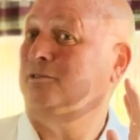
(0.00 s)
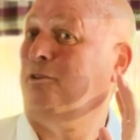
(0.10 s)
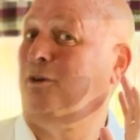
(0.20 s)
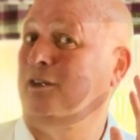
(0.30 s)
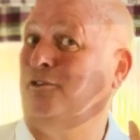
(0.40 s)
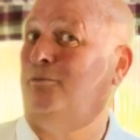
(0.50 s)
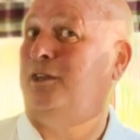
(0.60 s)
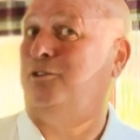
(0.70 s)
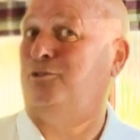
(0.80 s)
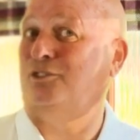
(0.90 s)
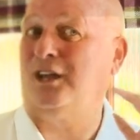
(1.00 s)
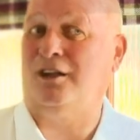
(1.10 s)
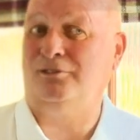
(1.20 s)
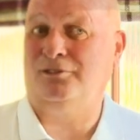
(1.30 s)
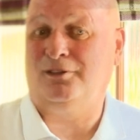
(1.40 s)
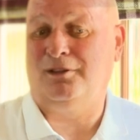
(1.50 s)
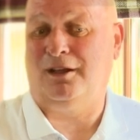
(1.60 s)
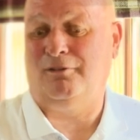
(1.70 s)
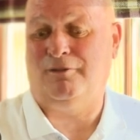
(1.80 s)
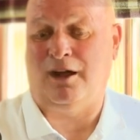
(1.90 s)
away from the Ipswich yeah. Town
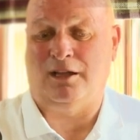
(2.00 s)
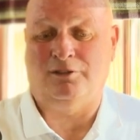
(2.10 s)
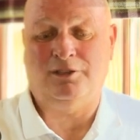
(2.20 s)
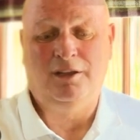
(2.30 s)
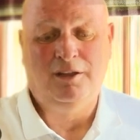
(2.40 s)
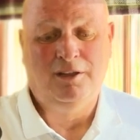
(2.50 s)
uh, fans.